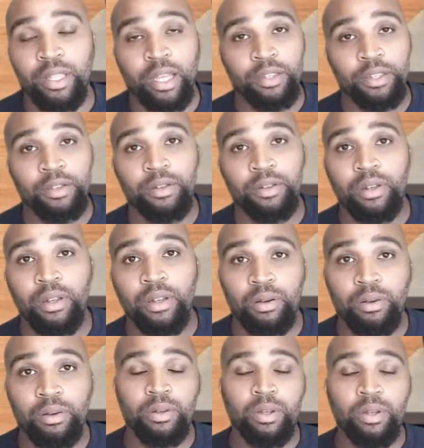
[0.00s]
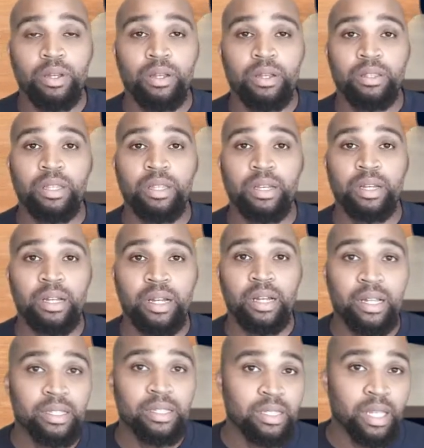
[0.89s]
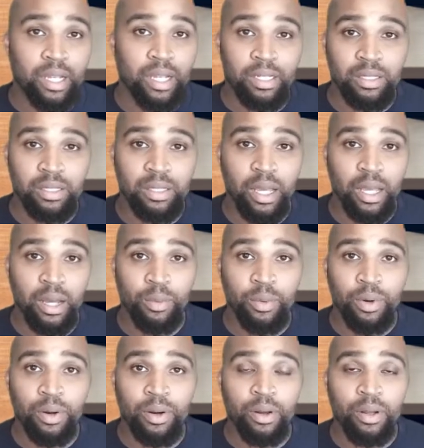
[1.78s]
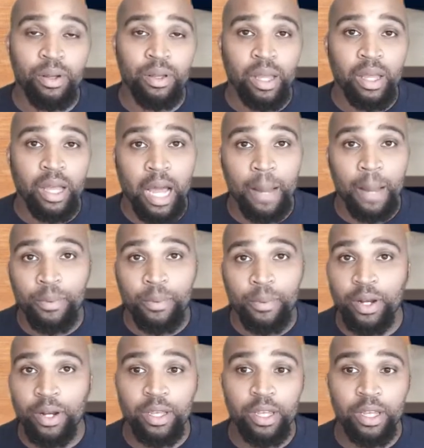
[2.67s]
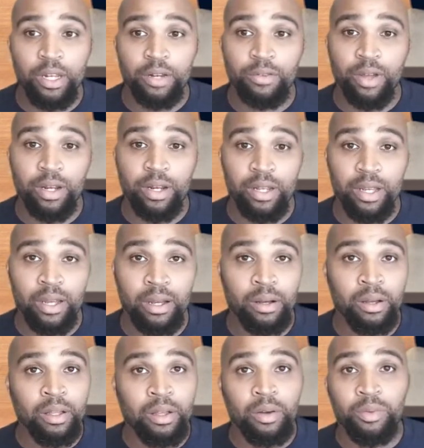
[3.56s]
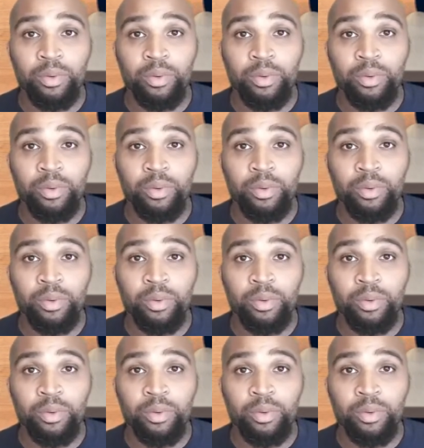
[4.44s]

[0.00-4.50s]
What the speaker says: Now, you know the context that we're operating in right now.